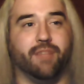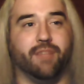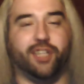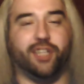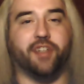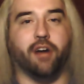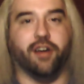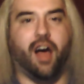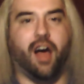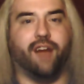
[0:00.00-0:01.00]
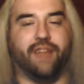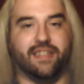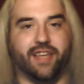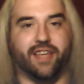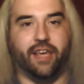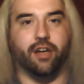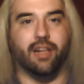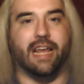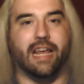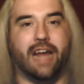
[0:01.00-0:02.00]
she started off as a
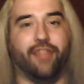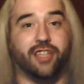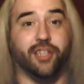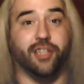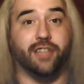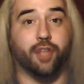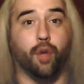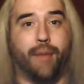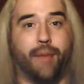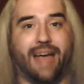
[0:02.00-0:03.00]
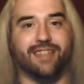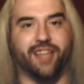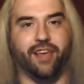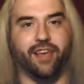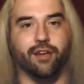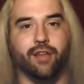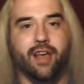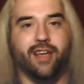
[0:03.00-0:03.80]
heel, and I think she needs to go back as a heel.